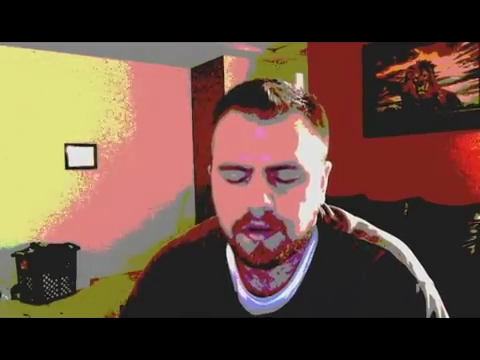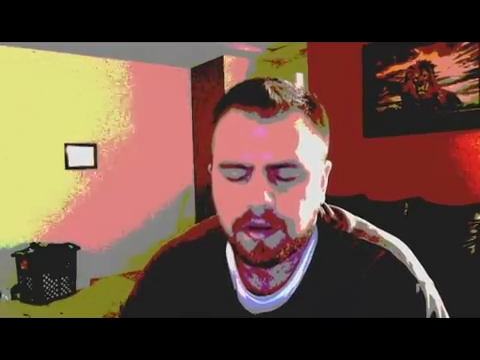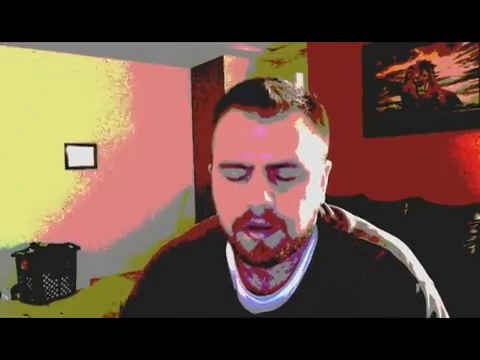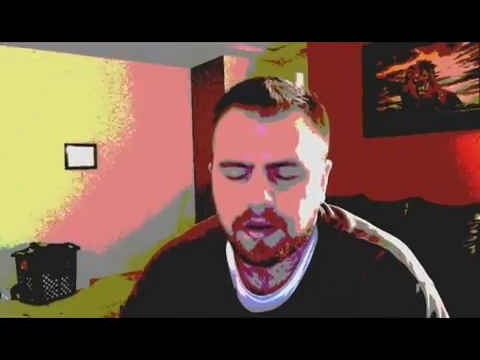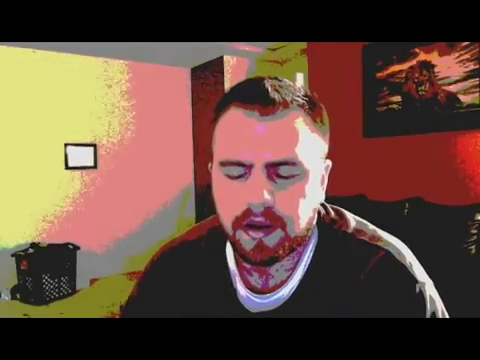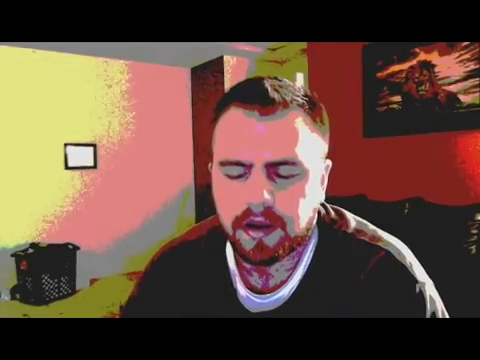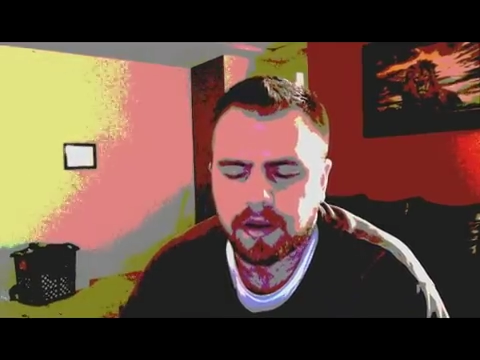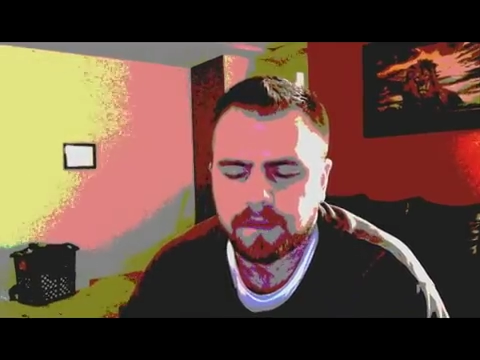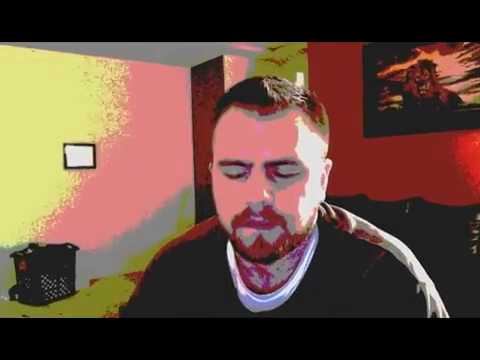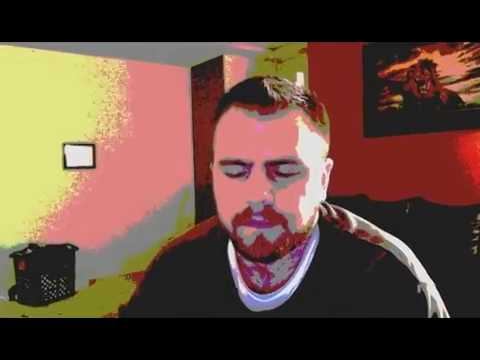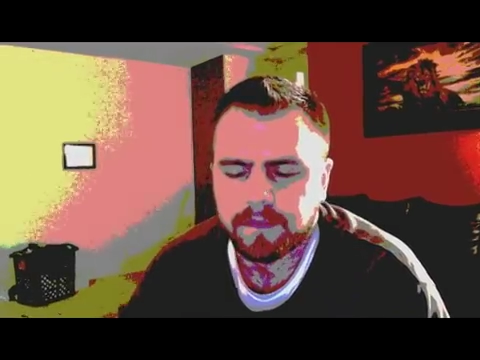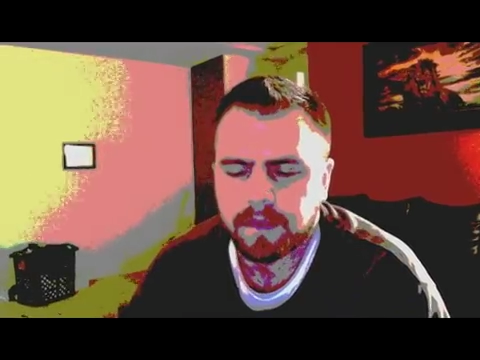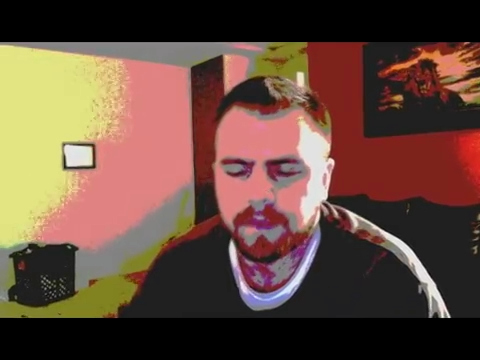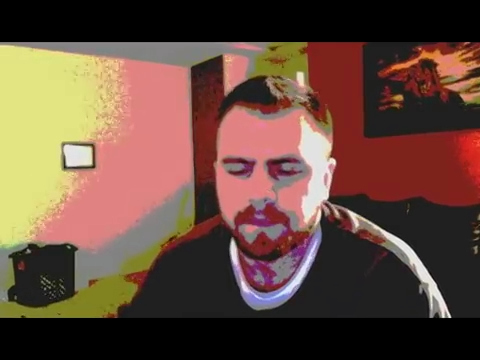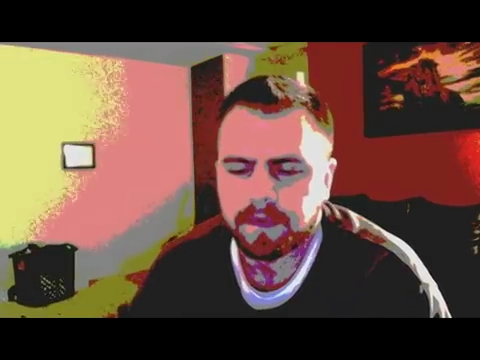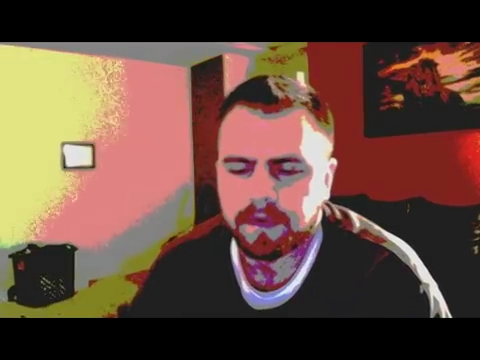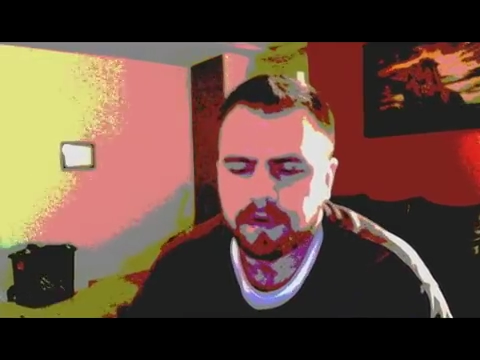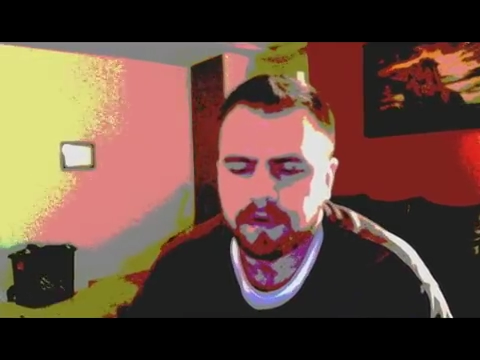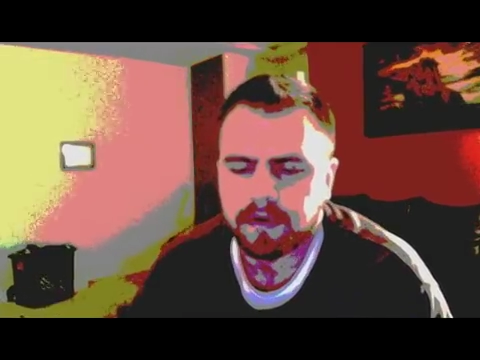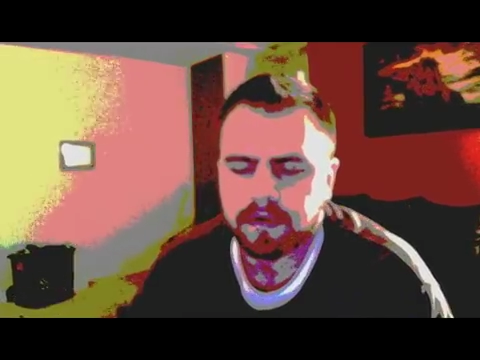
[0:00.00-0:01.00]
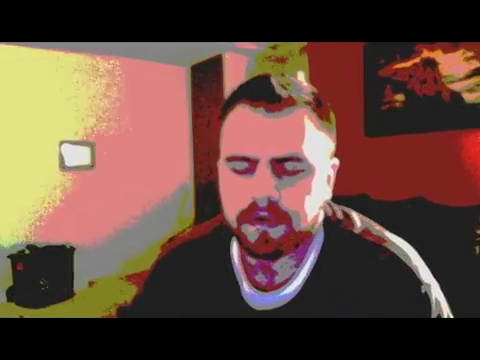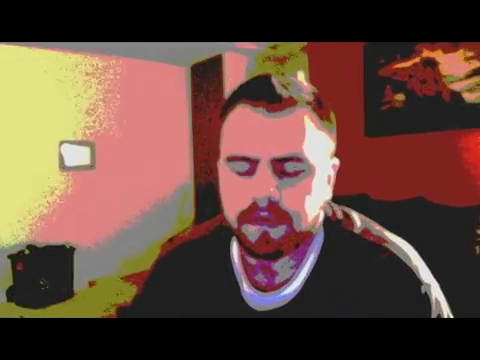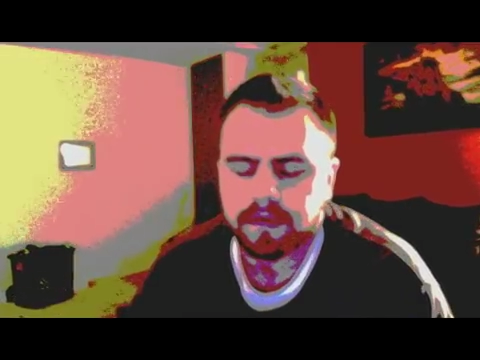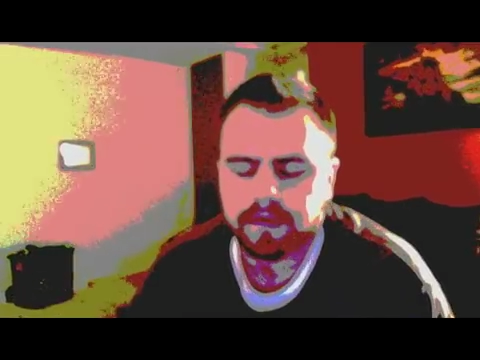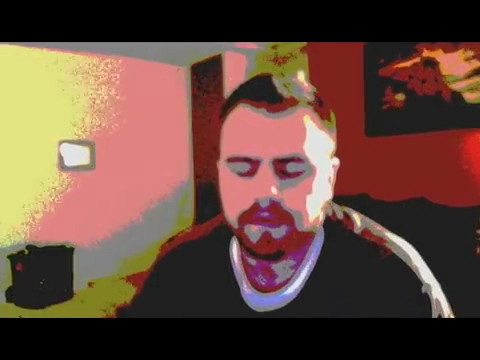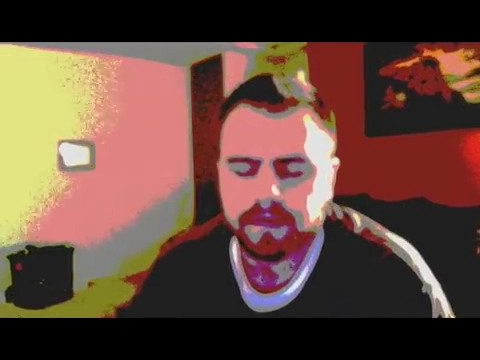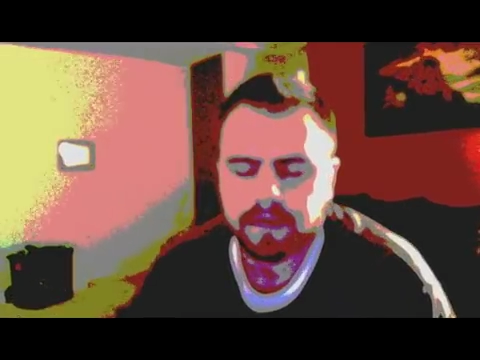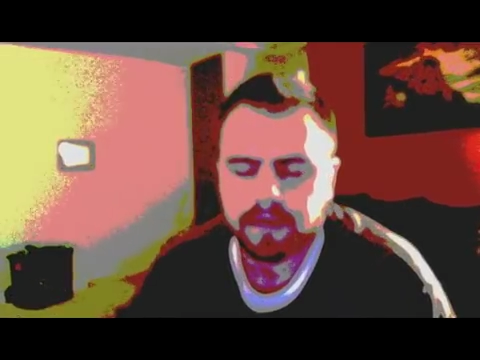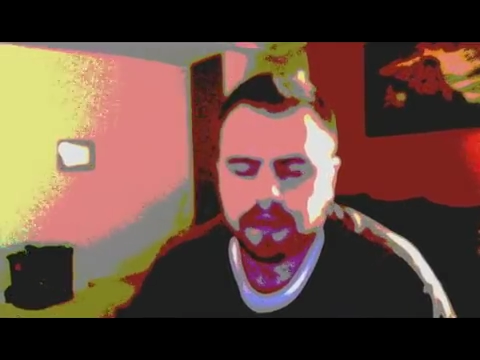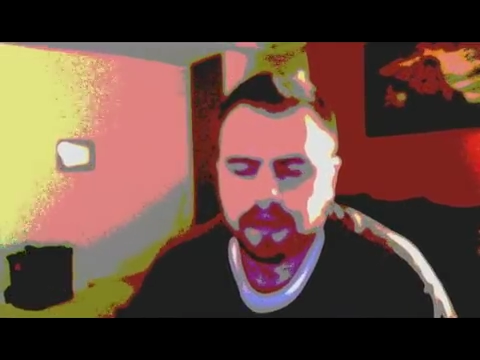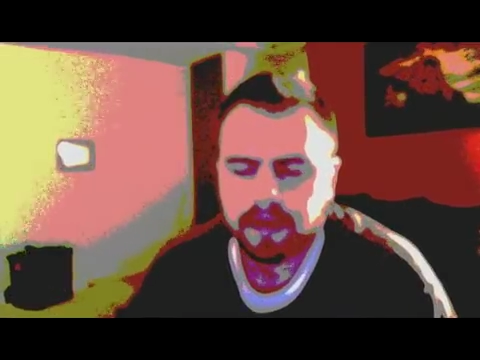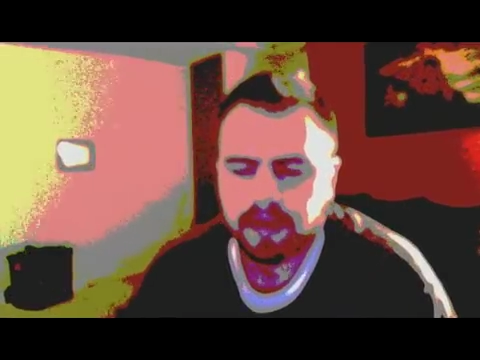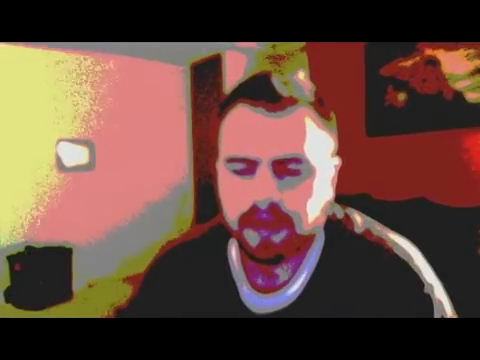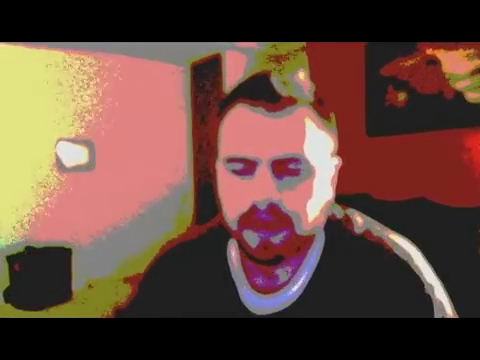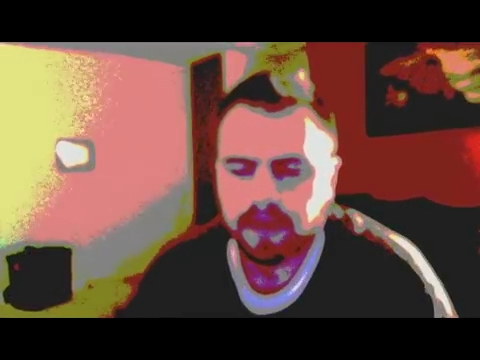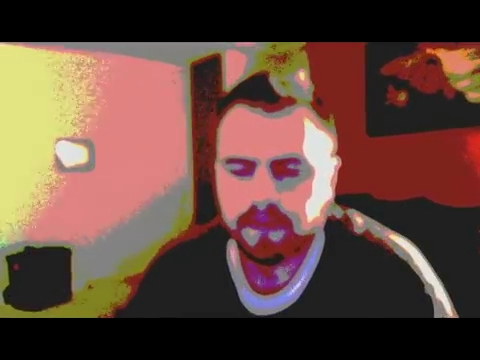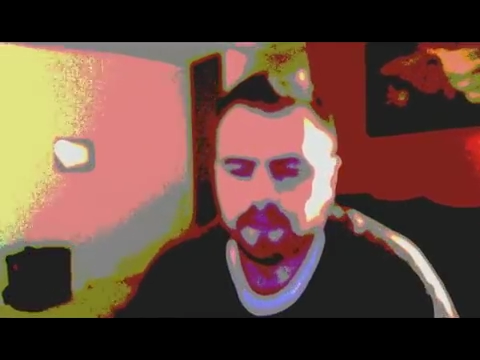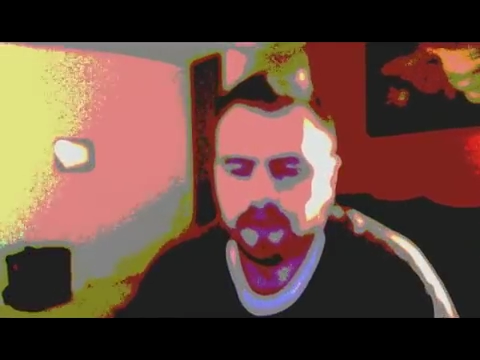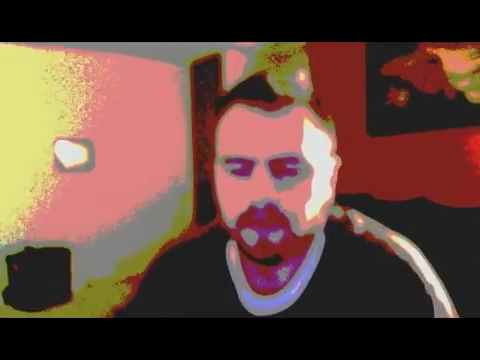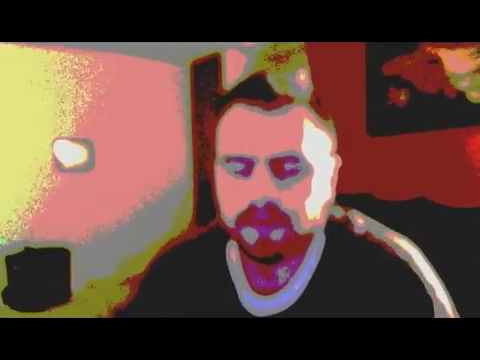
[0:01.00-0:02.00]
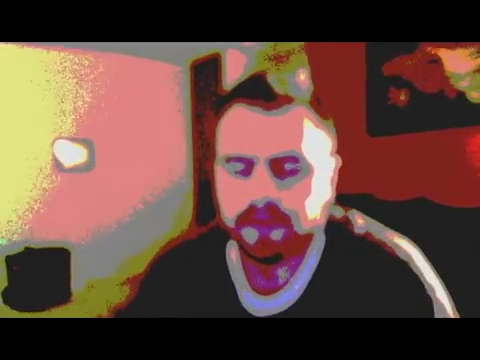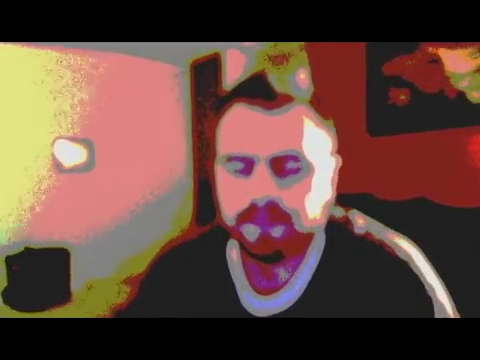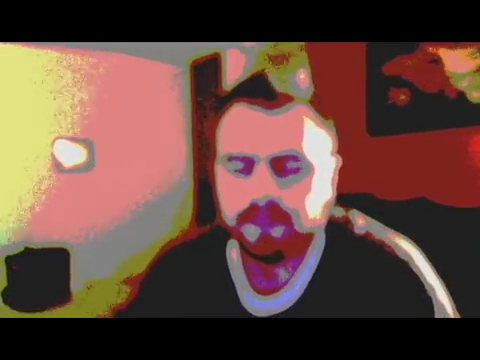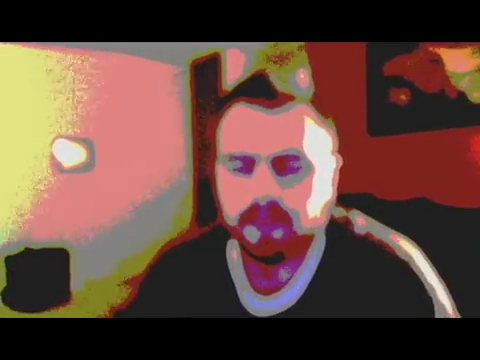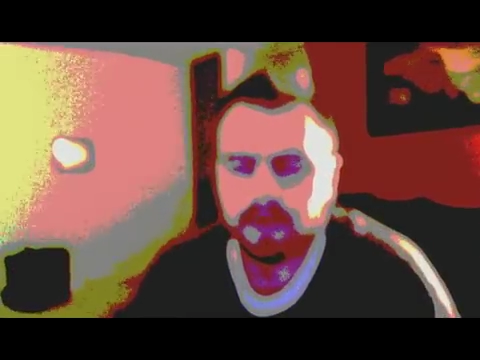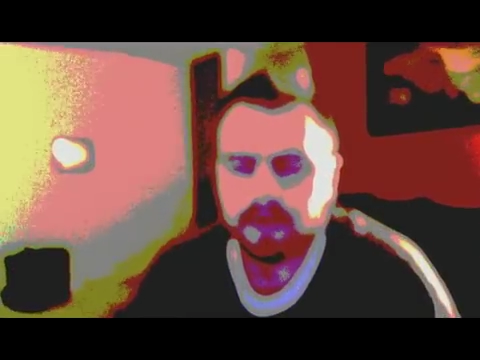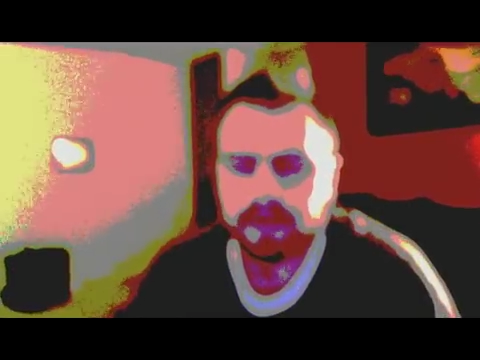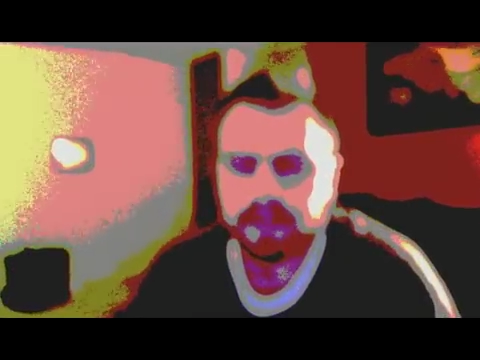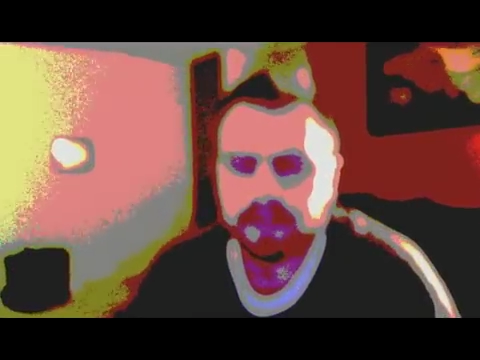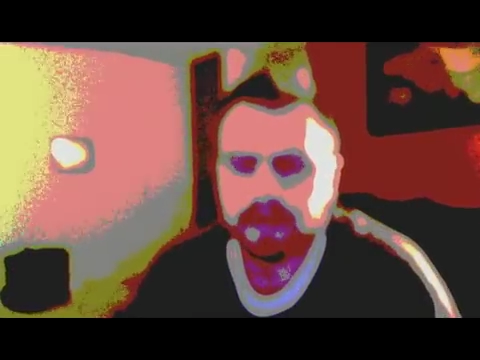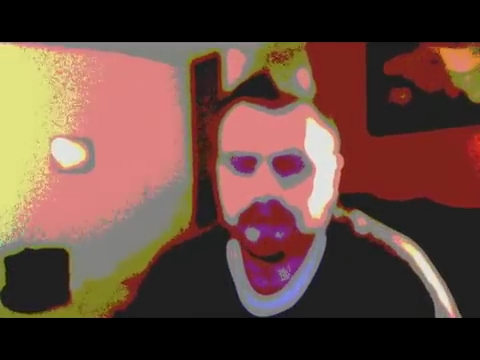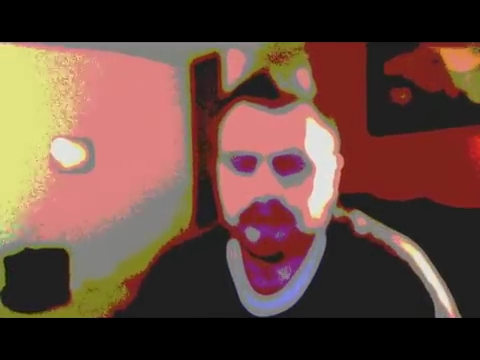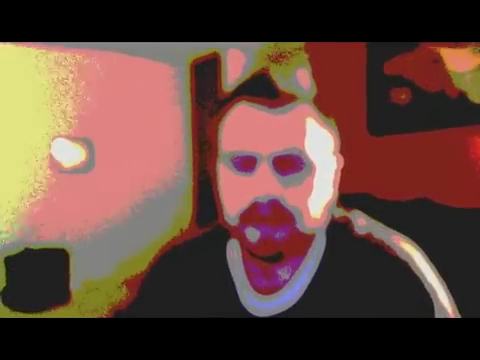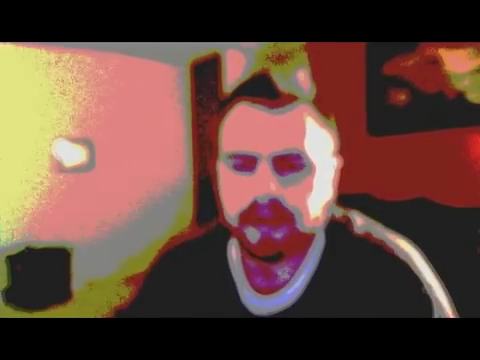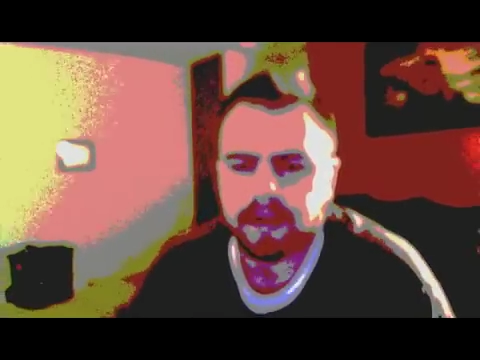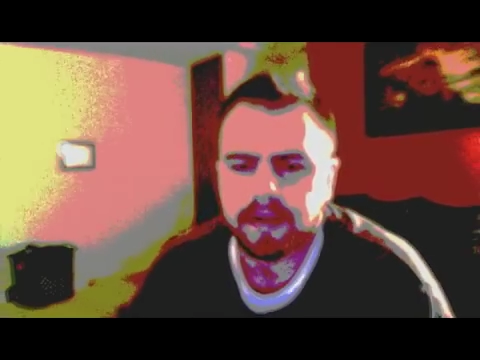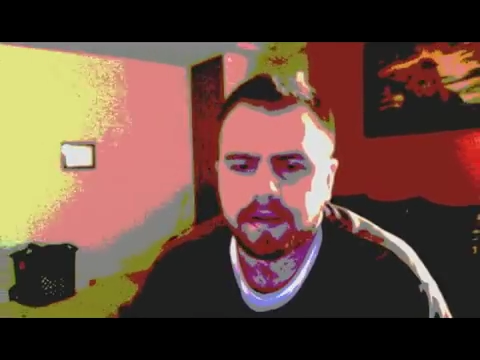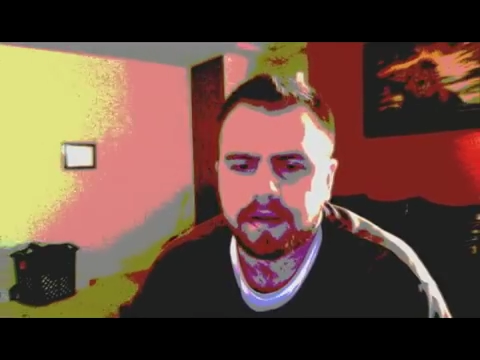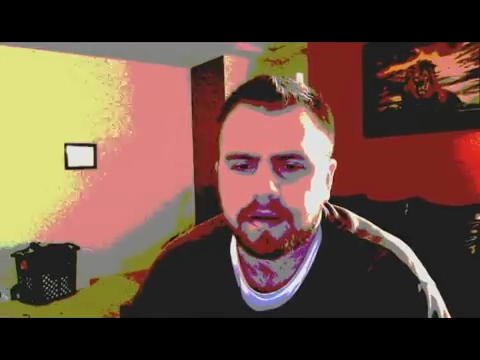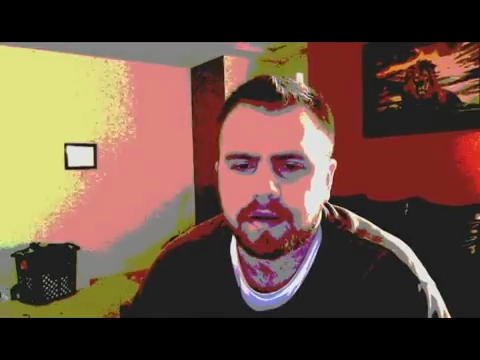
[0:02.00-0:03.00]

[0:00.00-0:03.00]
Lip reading: I remember at one point in the night,